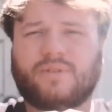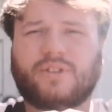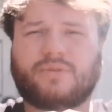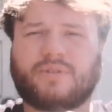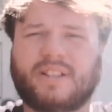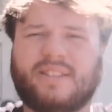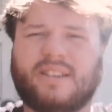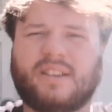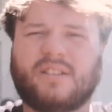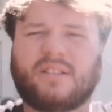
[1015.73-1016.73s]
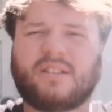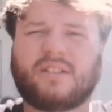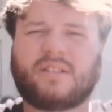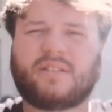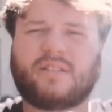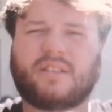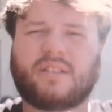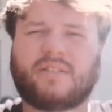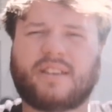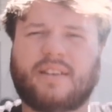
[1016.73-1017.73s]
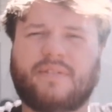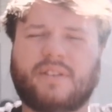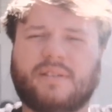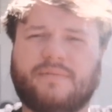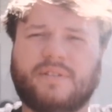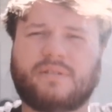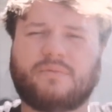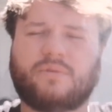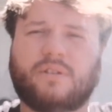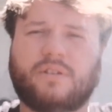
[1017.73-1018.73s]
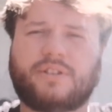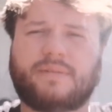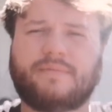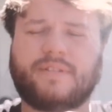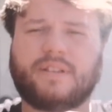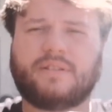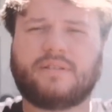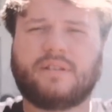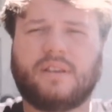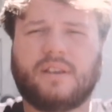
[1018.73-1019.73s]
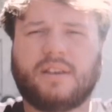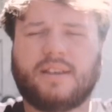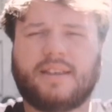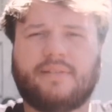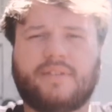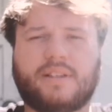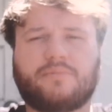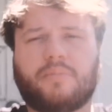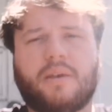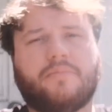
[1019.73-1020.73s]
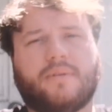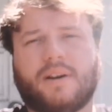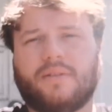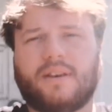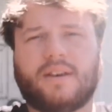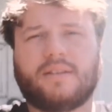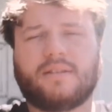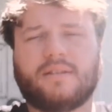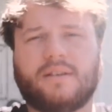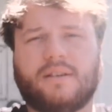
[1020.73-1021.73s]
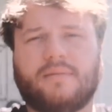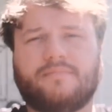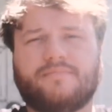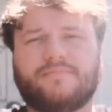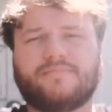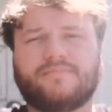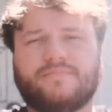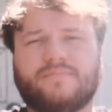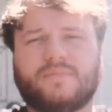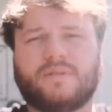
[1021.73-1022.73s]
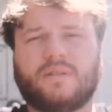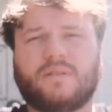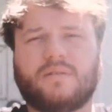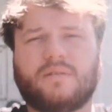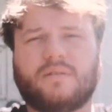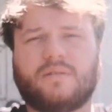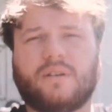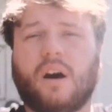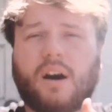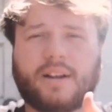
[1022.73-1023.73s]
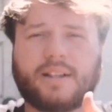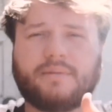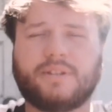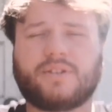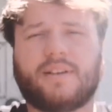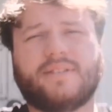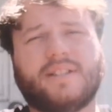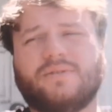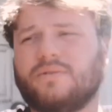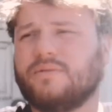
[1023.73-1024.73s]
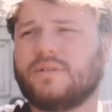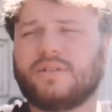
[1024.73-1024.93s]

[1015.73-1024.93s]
Just wanted to give you something to watch, something. If there's people out there that are going to be travelling, or